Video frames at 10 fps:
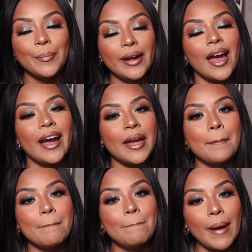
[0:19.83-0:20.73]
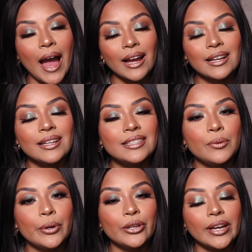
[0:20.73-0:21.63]
but I am back to
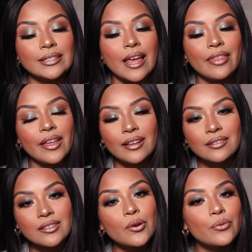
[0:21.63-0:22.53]
bring you guys this